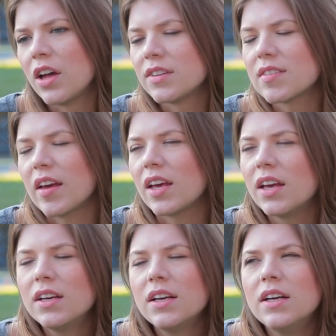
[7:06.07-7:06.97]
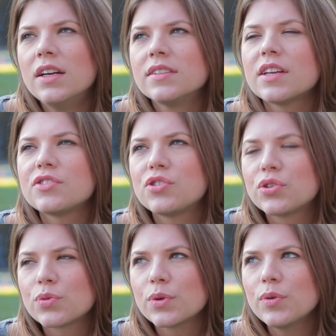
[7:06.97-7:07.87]
And it's like, that's
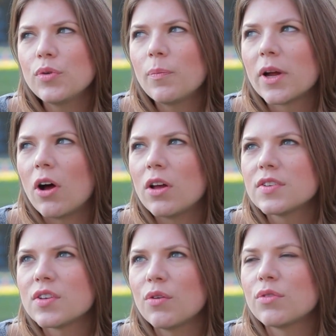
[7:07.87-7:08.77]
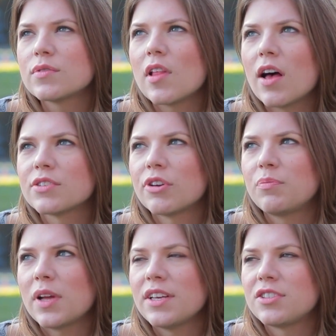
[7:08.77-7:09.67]
true, but also those laws are in
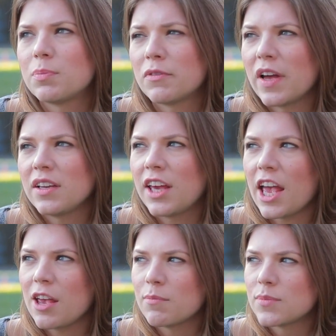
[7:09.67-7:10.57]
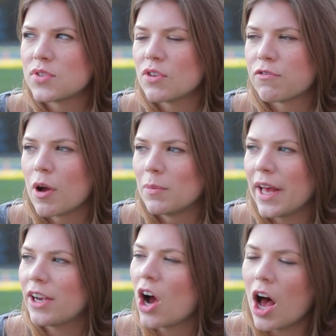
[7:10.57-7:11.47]
place to prevent games from
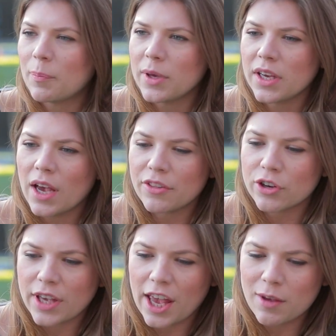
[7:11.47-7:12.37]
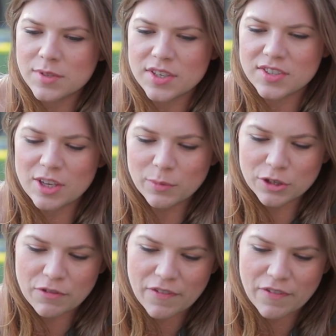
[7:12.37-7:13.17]
like copying other games in a similar